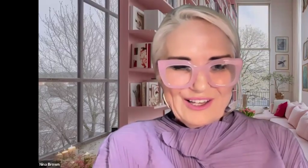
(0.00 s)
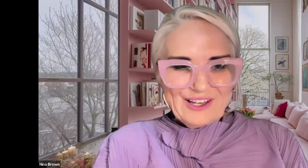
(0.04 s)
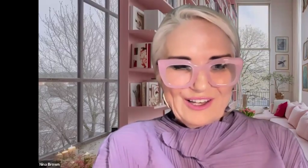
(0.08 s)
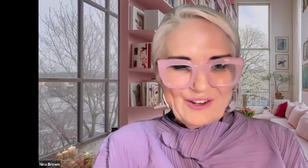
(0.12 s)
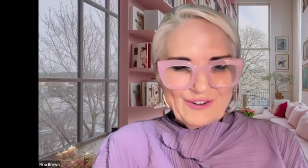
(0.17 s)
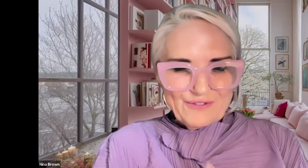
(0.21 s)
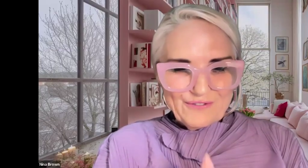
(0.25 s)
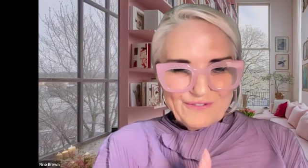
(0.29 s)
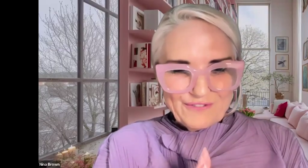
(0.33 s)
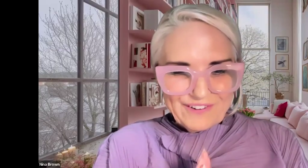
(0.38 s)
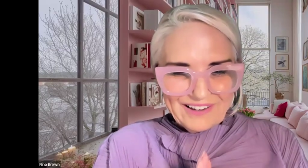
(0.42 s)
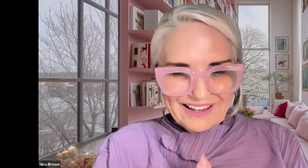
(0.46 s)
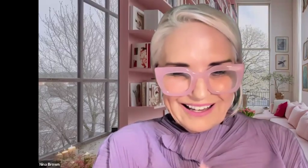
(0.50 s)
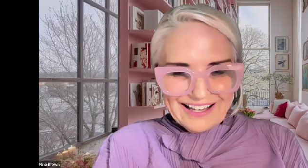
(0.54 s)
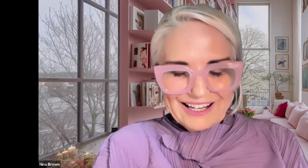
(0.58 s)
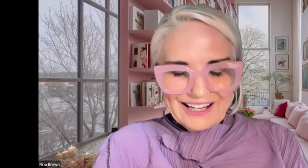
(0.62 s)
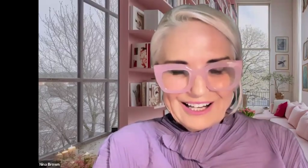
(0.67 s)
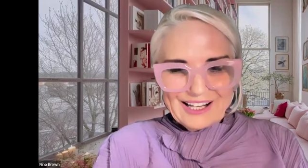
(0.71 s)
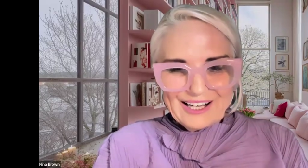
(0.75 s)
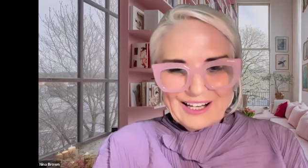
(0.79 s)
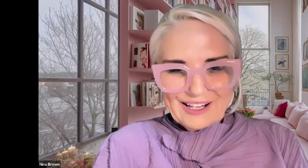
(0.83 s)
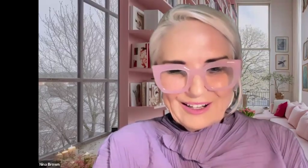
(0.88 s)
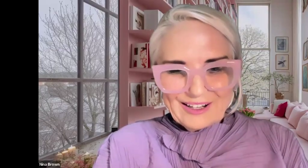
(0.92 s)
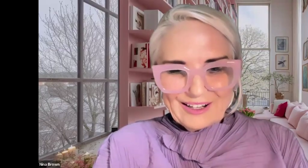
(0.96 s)
You
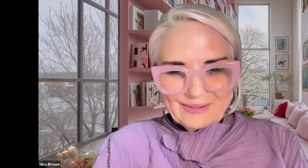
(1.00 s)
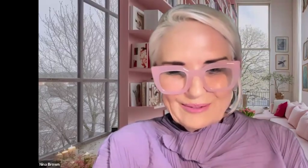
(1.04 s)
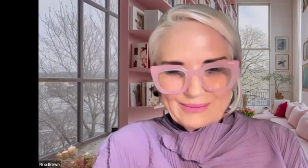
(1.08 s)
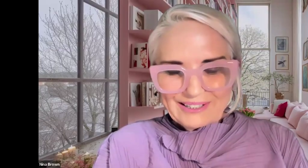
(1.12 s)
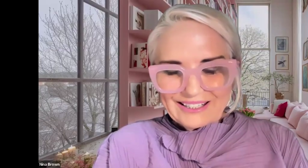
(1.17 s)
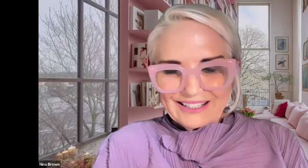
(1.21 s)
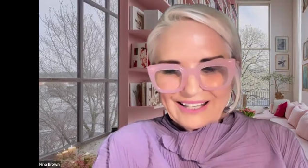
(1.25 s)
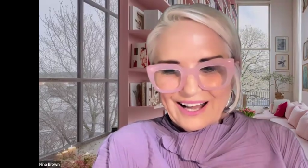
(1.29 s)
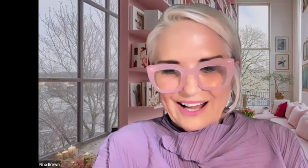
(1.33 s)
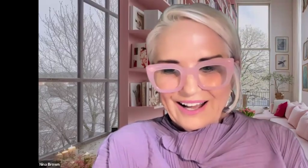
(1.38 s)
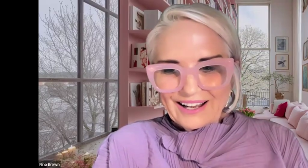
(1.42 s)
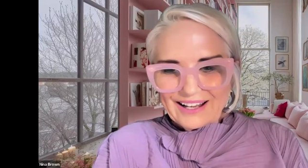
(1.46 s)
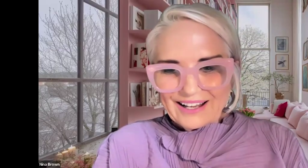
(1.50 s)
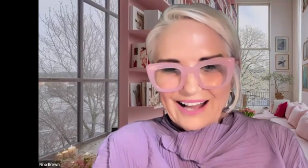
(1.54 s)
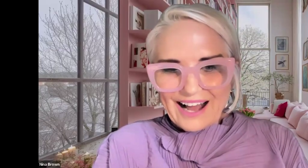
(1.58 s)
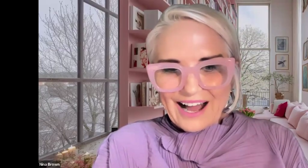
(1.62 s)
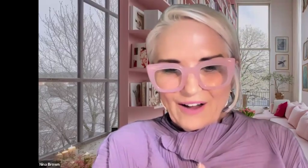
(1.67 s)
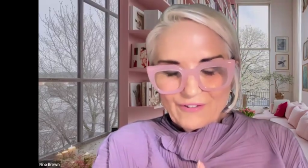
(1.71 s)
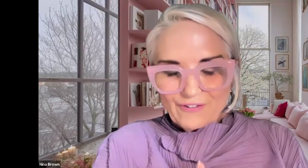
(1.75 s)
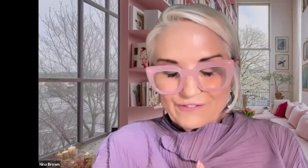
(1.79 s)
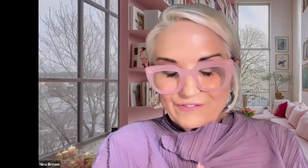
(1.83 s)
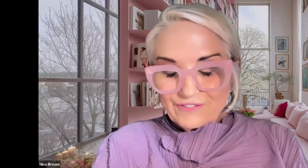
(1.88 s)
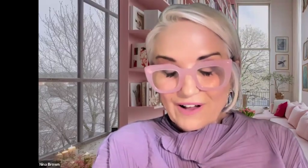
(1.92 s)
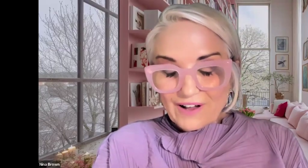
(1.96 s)
feel a little bit like
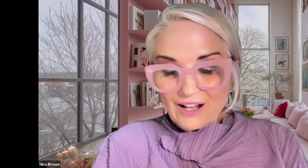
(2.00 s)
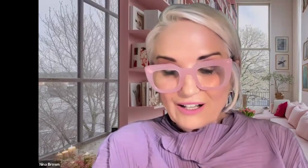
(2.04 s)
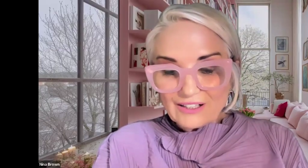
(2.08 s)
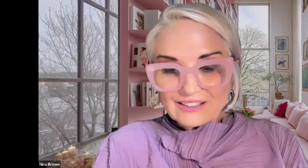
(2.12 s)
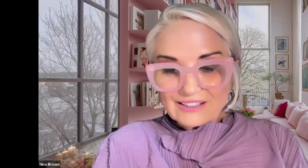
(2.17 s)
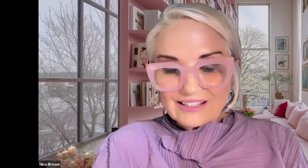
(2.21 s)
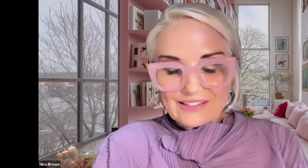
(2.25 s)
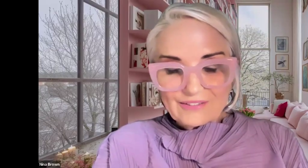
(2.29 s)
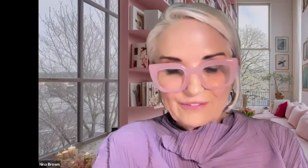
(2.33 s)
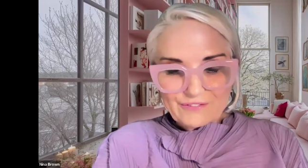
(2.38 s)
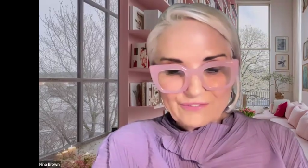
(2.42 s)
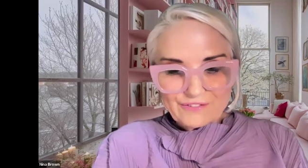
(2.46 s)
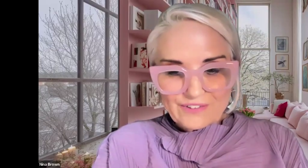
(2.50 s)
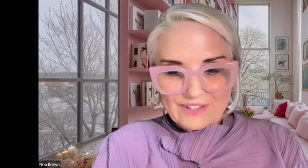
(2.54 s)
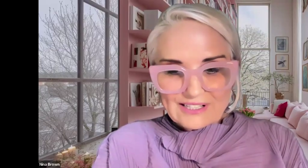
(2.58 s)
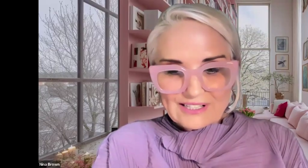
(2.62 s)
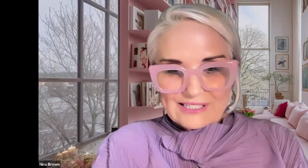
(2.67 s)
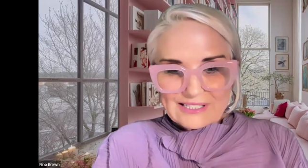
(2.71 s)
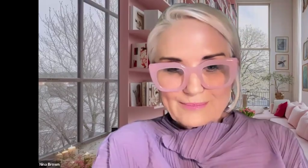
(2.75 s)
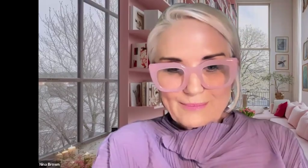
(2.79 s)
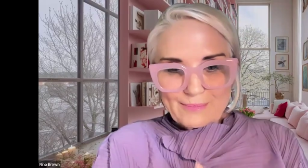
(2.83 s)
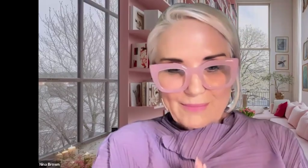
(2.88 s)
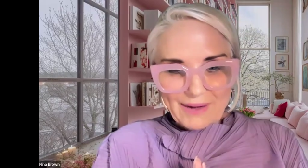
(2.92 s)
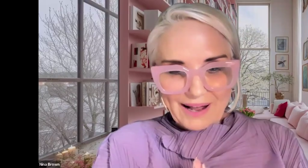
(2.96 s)
I felt the
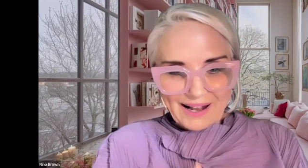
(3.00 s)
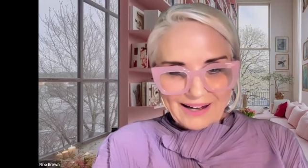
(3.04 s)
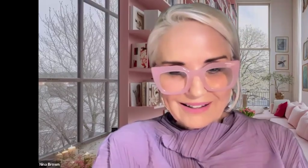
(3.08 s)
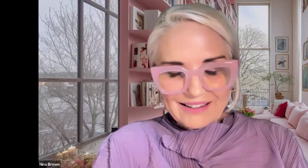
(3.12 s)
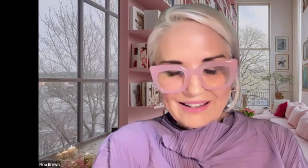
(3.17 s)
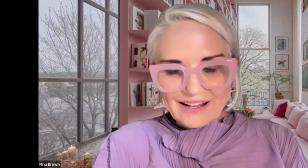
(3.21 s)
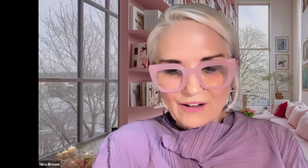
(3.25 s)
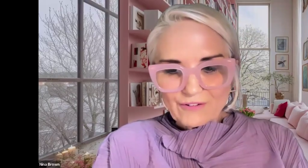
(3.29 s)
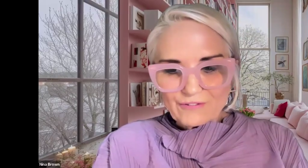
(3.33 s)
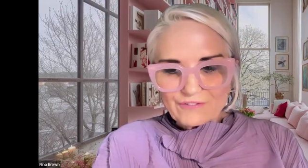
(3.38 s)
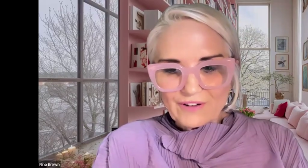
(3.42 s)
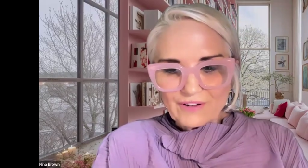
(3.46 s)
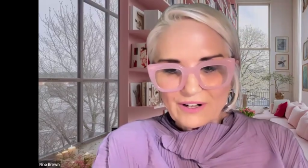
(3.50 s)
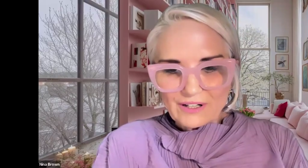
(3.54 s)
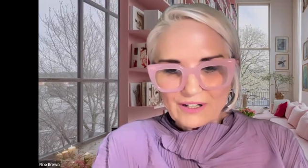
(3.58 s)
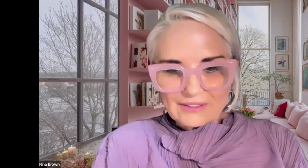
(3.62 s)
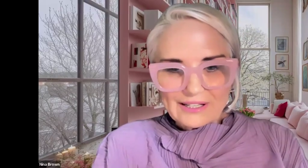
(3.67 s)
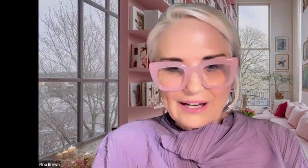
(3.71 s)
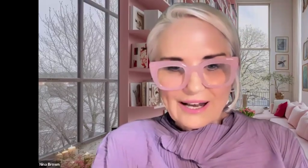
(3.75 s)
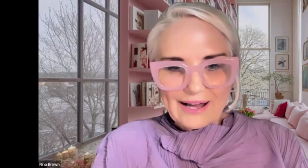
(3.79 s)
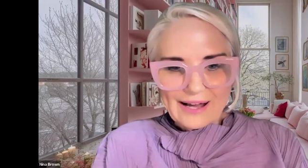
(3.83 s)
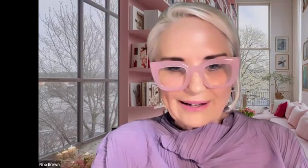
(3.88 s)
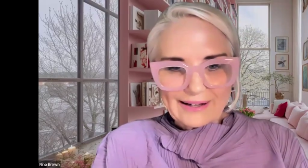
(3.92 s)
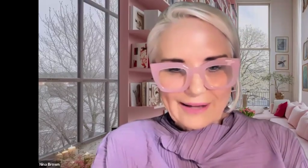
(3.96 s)
first month. I
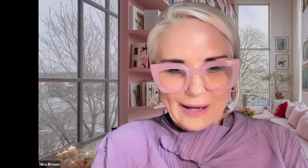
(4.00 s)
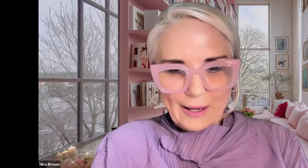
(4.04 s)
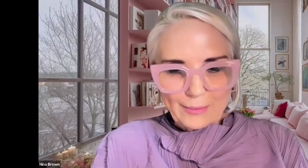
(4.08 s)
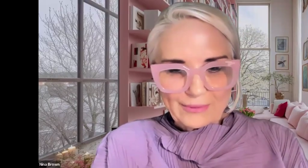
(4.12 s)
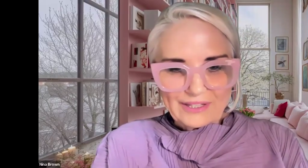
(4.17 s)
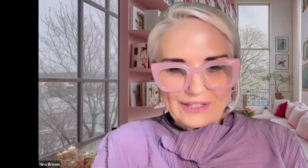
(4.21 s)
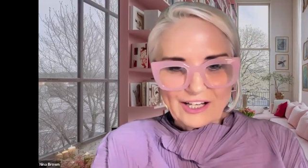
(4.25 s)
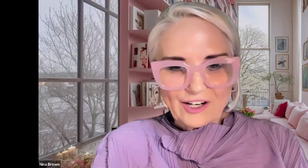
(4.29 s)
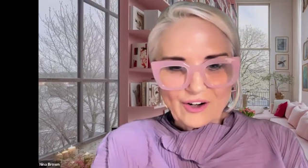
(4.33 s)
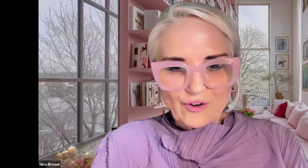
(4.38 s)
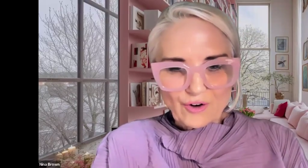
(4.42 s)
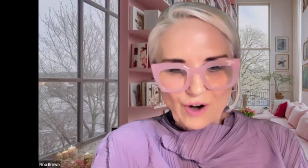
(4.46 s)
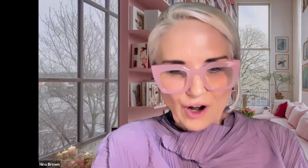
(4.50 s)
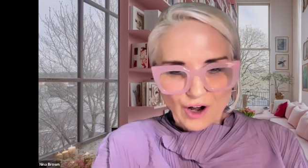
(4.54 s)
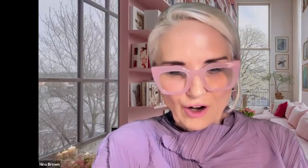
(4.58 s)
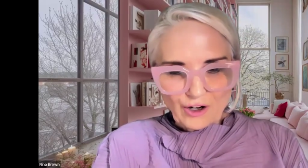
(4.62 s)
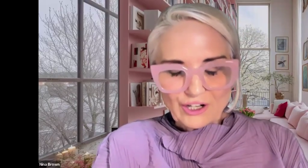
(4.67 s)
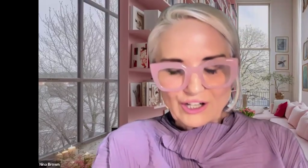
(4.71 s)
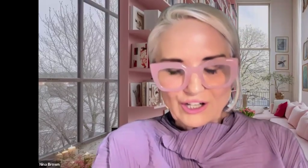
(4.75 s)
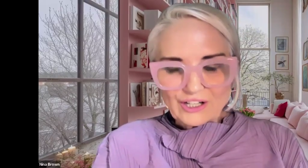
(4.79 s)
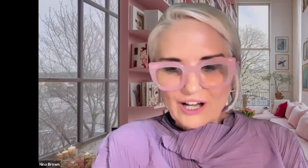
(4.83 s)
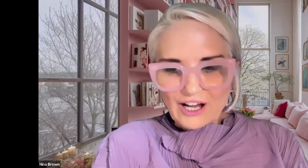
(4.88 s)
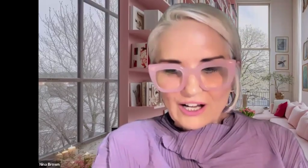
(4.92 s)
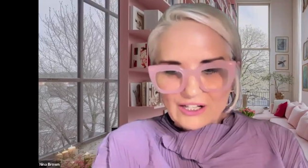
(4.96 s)
felt like I'm in a
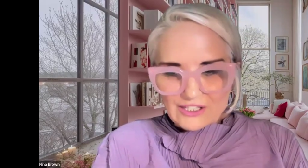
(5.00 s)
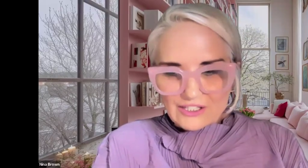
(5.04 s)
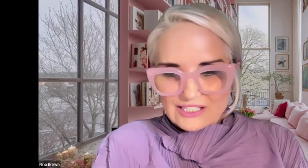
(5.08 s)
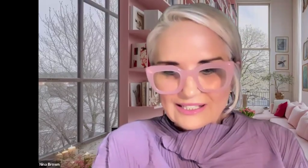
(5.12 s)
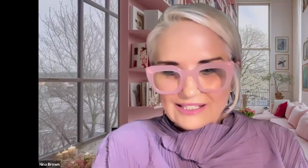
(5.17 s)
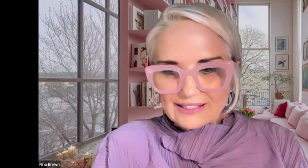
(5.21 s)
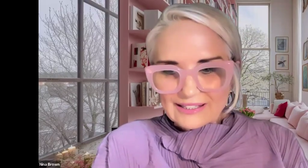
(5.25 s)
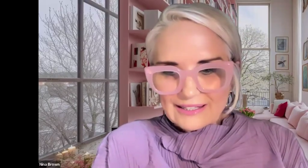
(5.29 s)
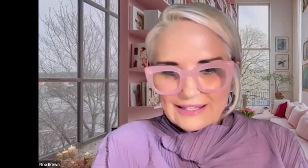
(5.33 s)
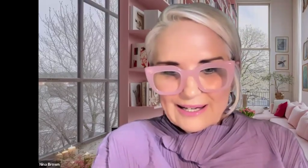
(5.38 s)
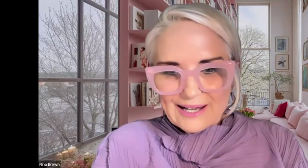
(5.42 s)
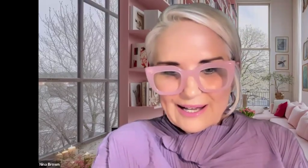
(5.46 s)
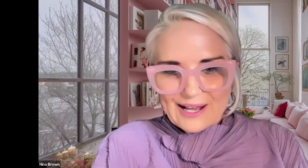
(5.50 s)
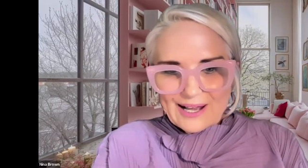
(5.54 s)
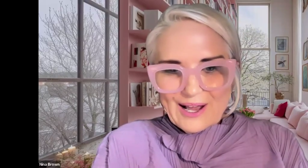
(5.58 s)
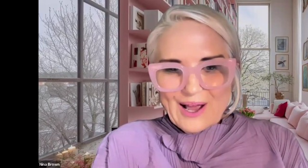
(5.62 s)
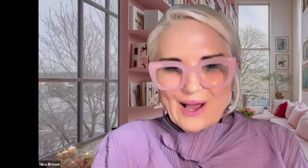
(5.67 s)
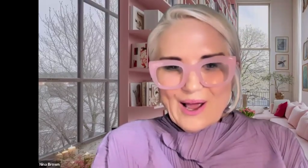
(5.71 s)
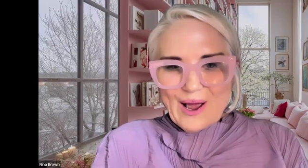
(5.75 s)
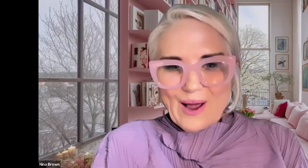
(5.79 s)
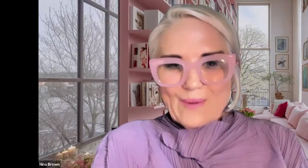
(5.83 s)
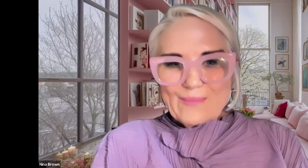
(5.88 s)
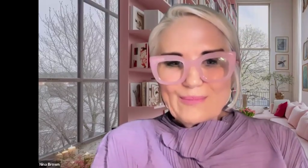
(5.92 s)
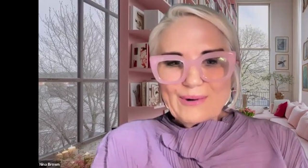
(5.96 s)
roller coaster,
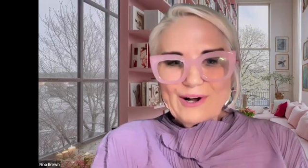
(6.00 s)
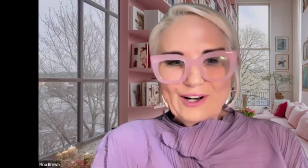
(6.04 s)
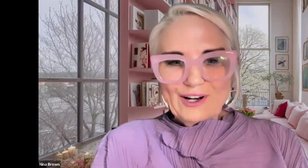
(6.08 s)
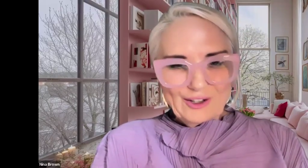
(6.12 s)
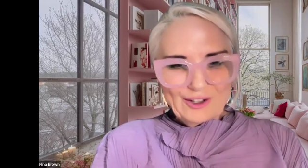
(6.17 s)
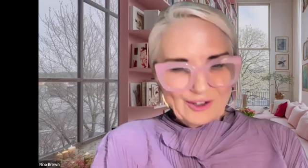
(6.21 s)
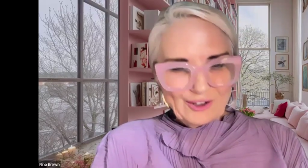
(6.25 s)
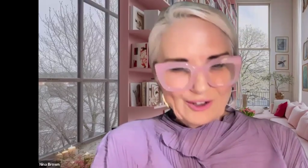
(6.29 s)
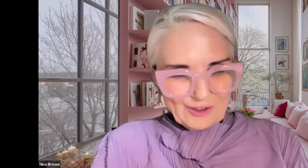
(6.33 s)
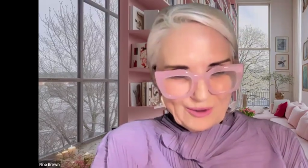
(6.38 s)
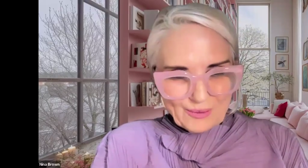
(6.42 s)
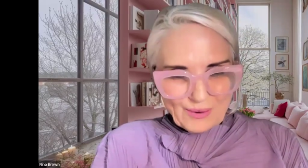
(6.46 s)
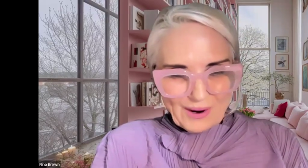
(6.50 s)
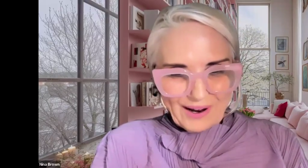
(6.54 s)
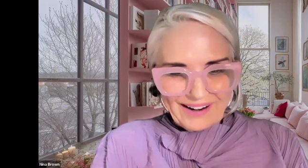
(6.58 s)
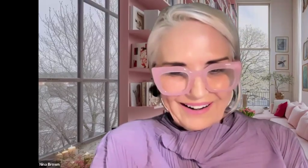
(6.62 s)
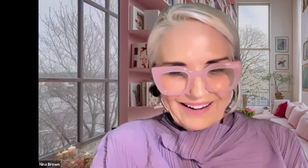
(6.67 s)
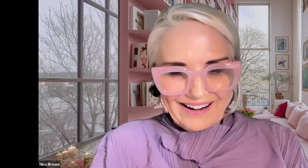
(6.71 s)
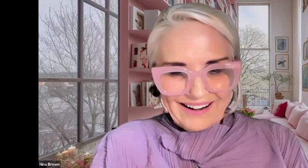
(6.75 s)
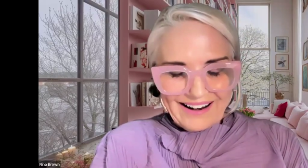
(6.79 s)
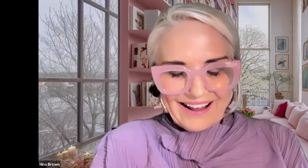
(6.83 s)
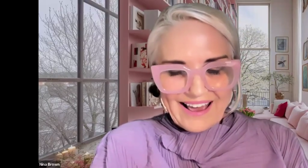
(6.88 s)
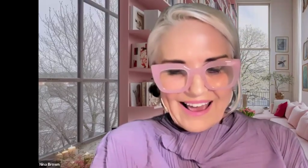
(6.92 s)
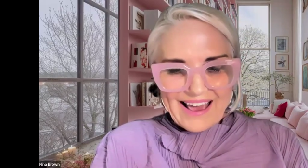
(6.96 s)
but a good
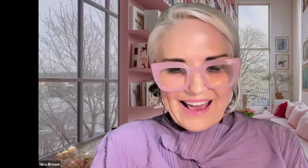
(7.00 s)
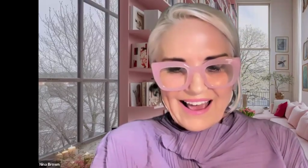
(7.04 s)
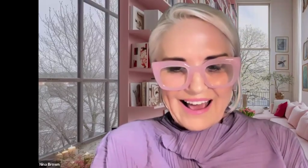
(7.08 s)
one.